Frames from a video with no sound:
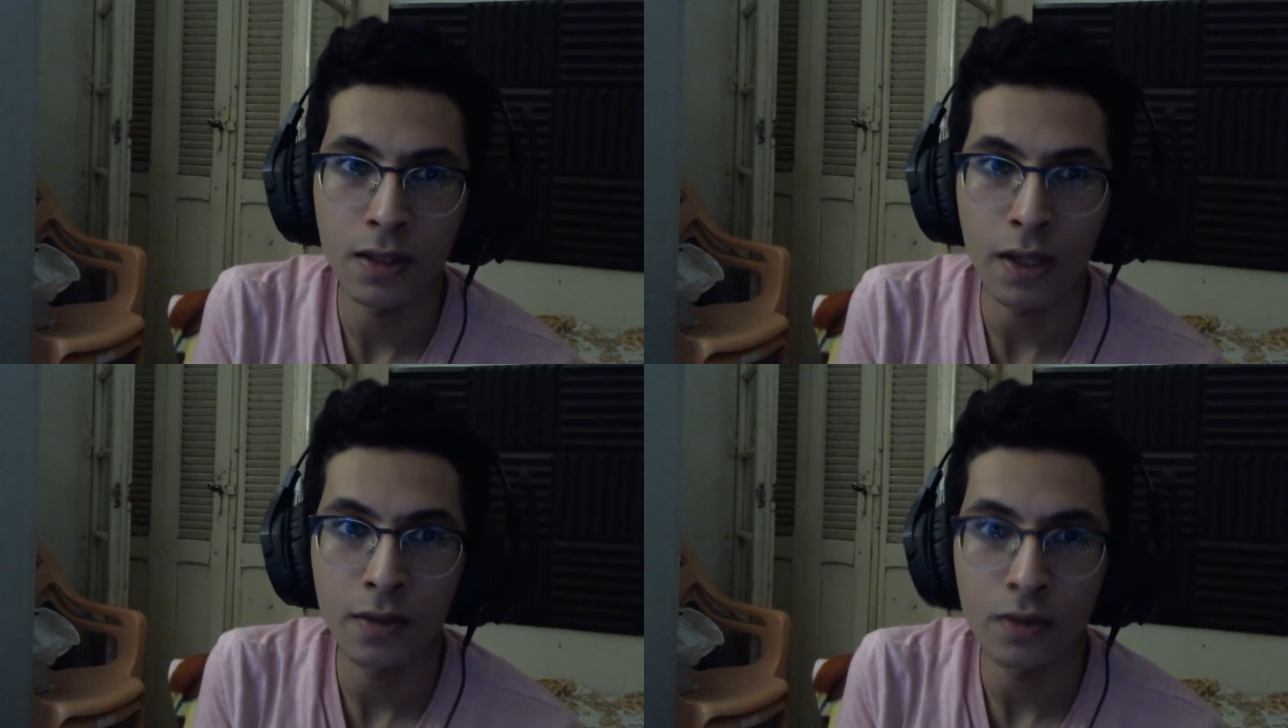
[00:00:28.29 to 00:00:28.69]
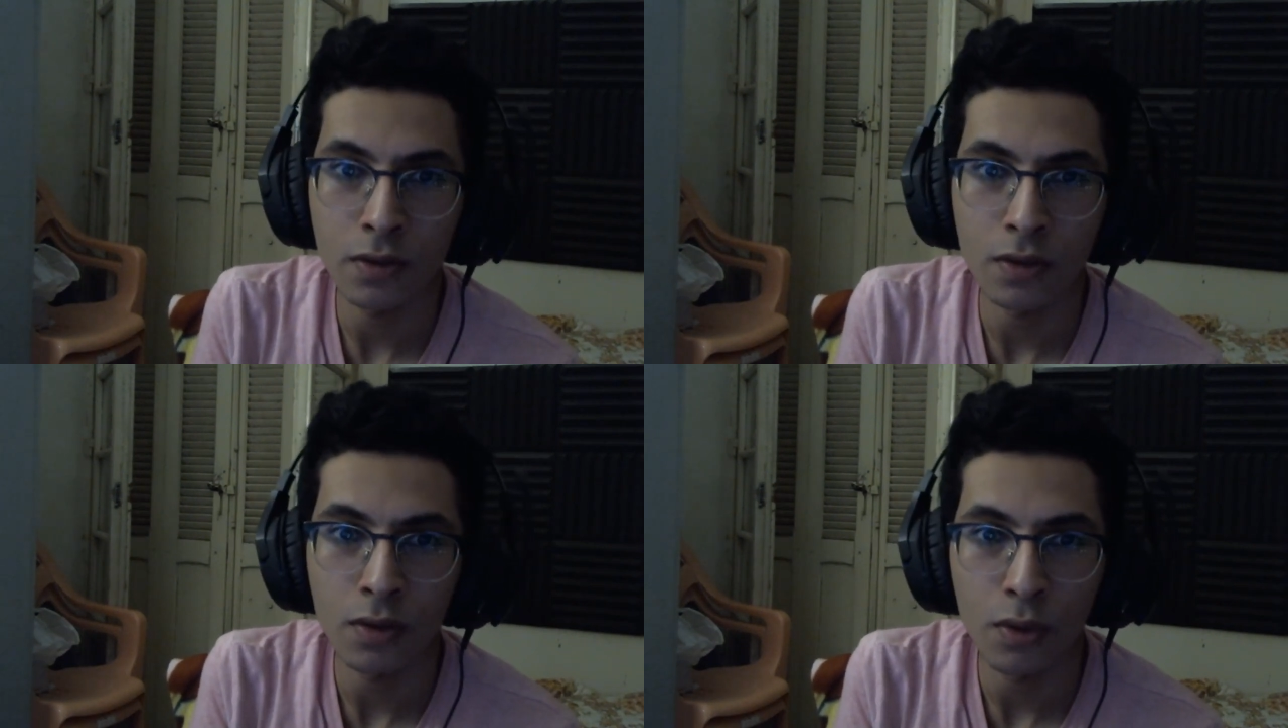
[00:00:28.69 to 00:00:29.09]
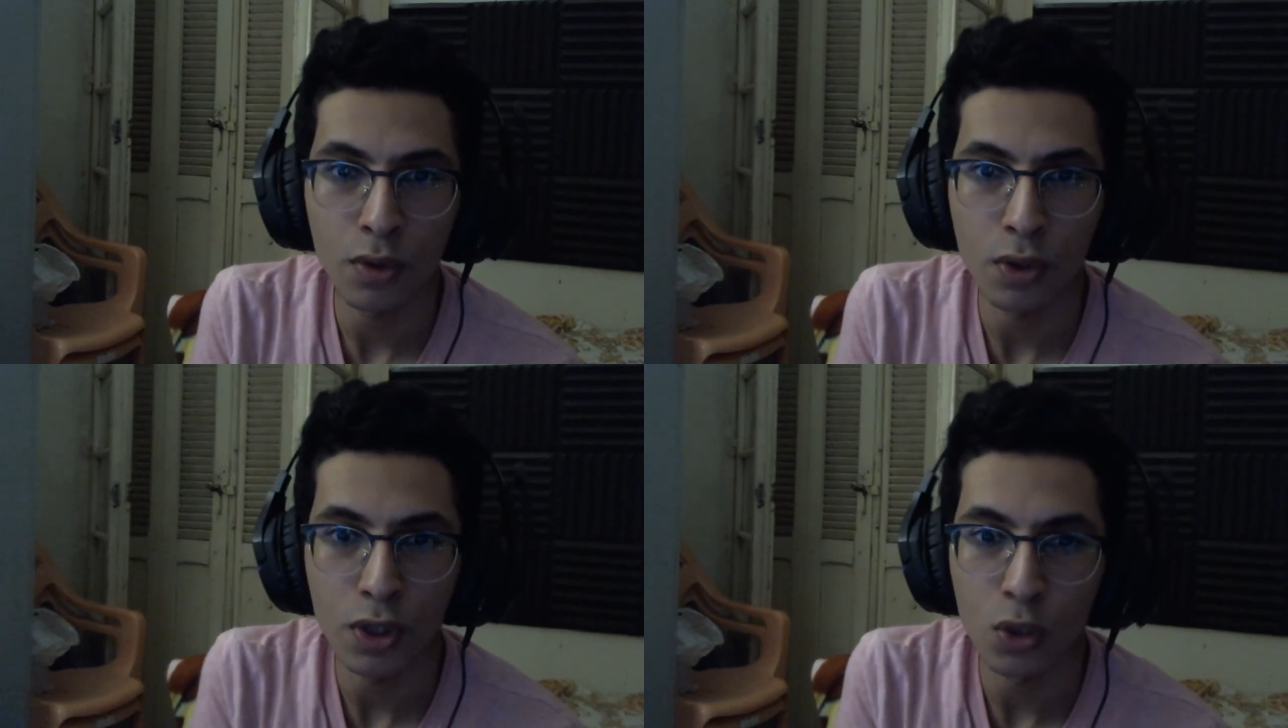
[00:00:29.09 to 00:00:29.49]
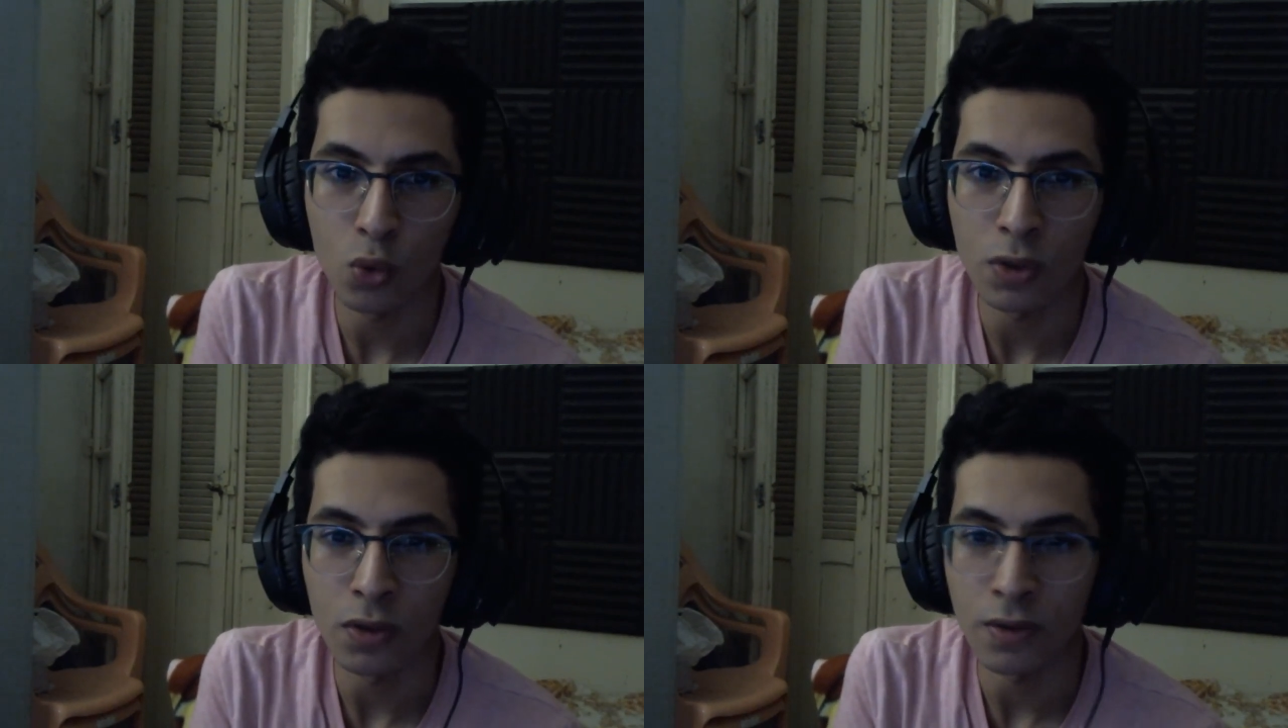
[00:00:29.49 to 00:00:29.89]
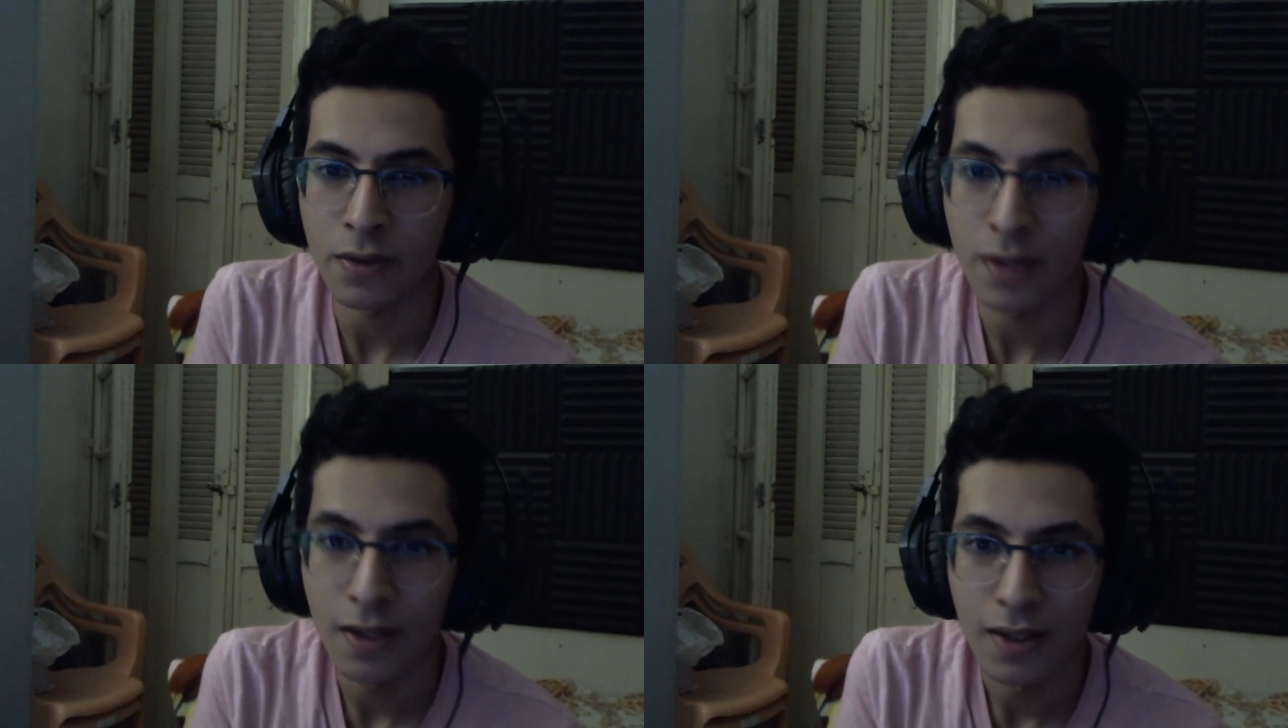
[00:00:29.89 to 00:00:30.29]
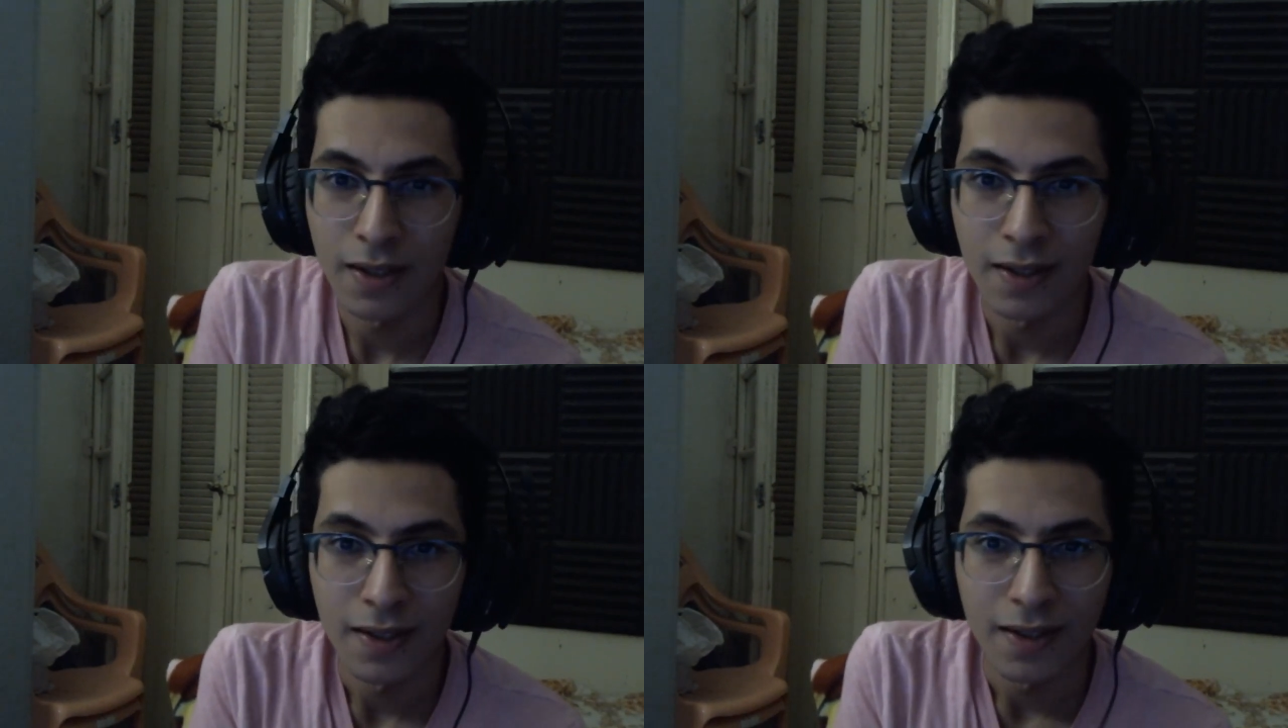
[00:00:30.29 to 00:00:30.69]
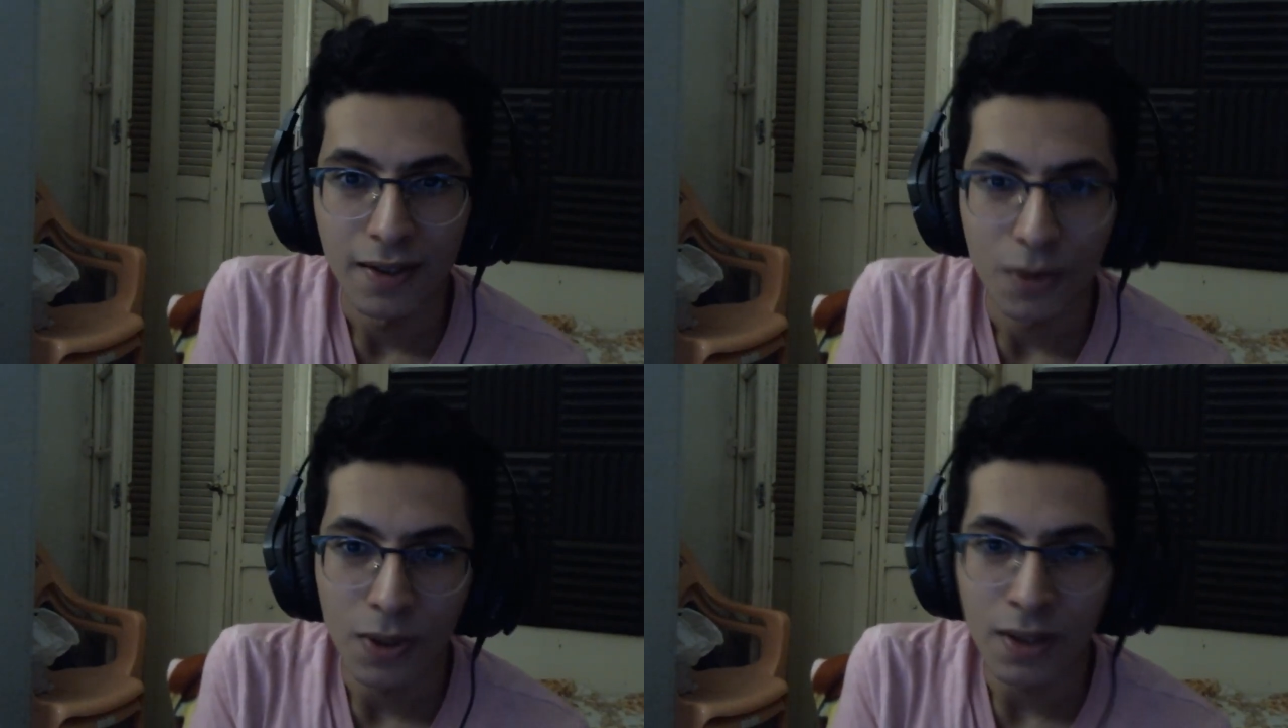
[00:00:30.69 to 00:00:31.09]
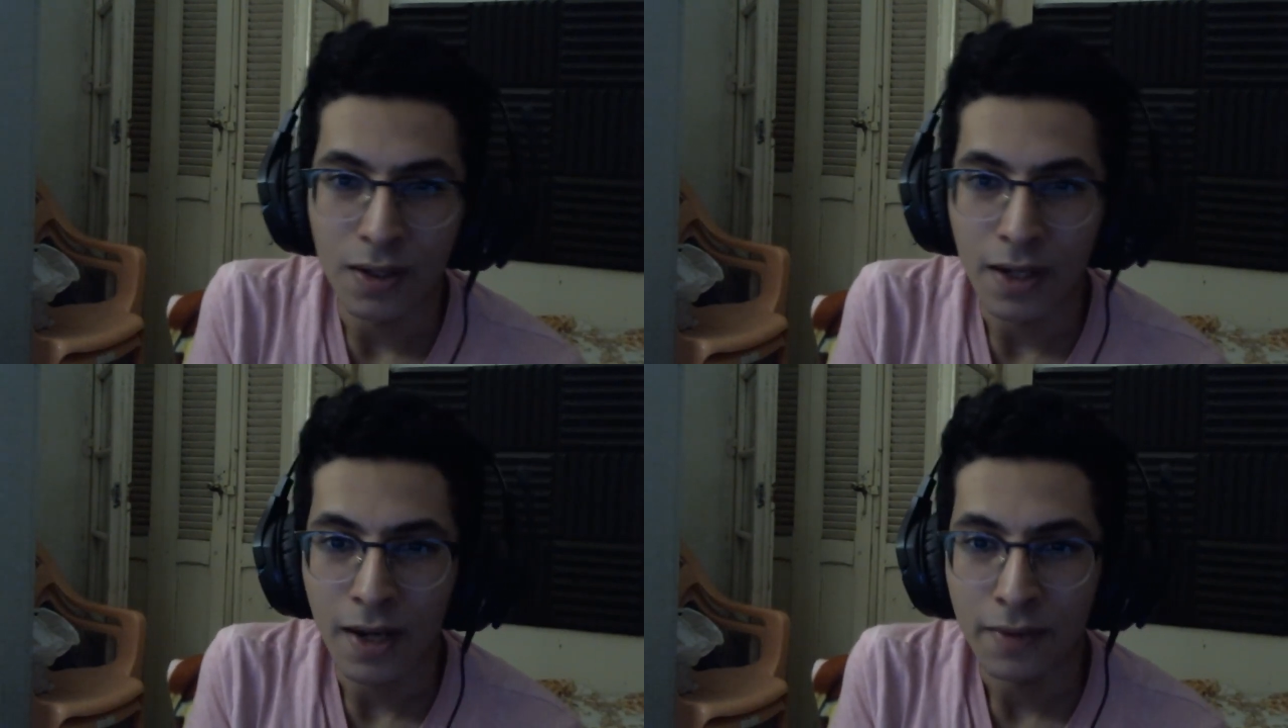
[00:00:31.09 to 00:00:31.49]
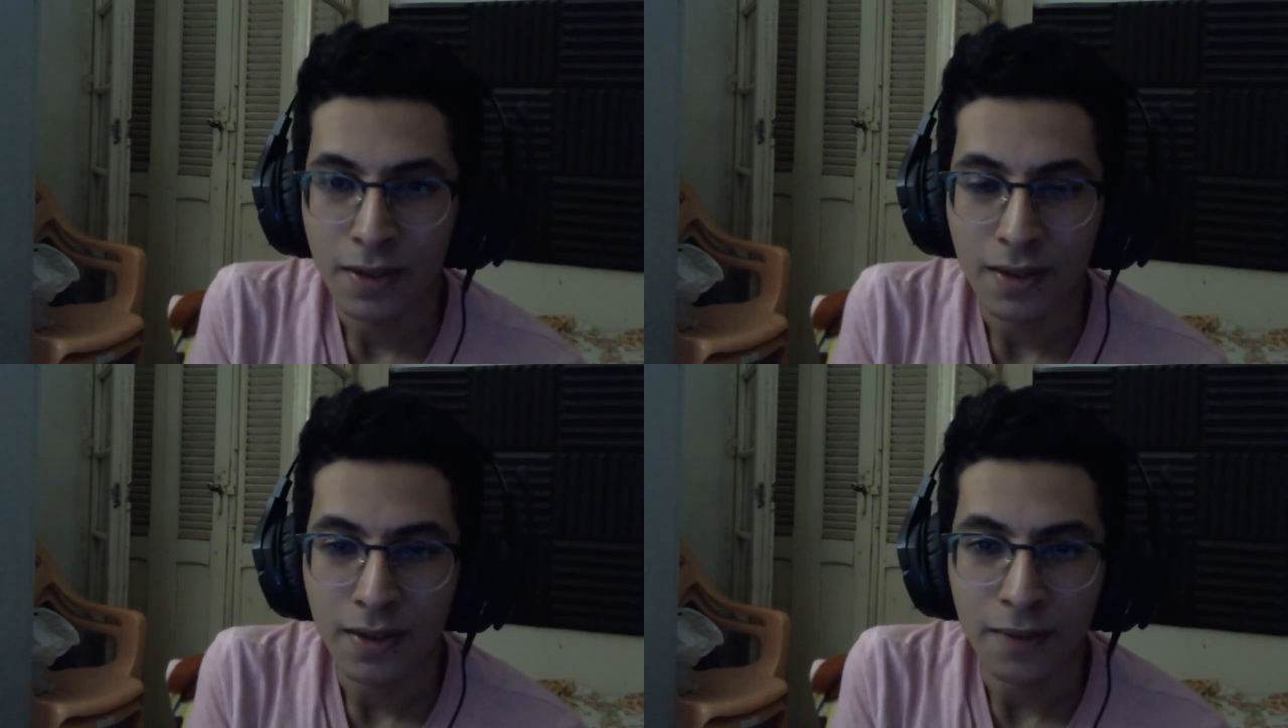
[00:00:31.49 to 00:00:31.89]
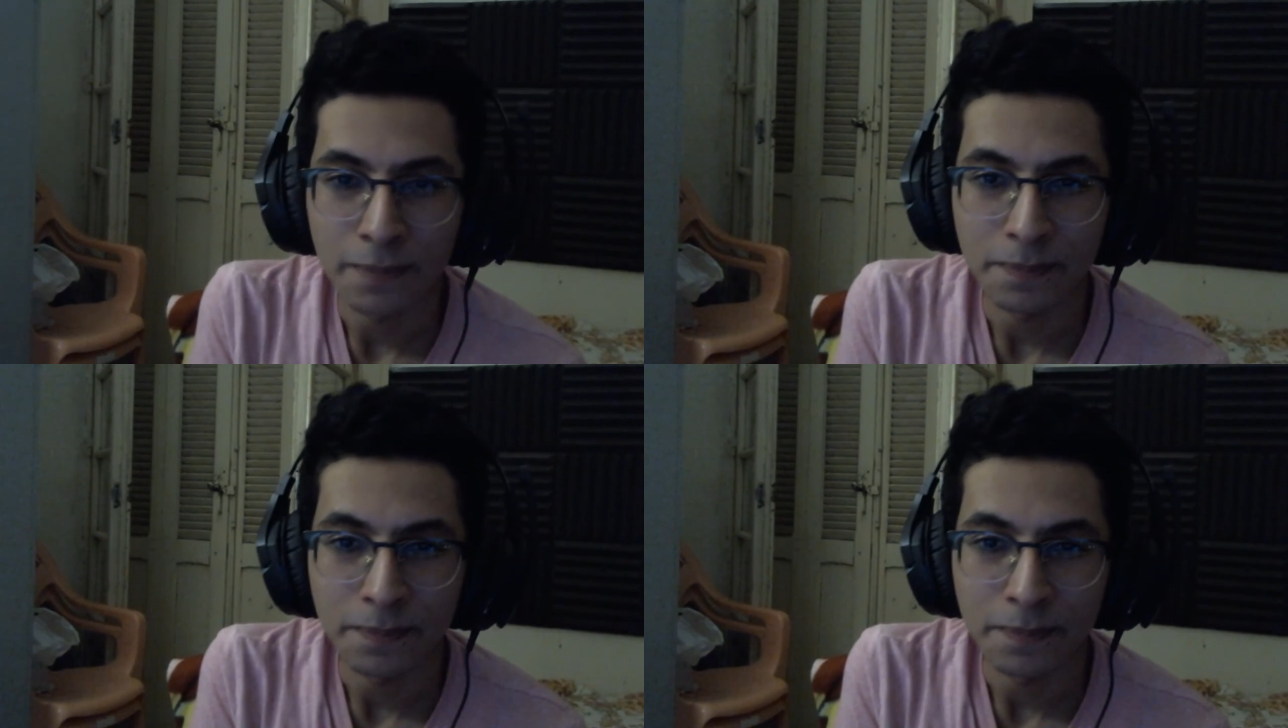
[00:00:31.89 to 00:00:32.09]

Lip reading: enter the real world, where I have to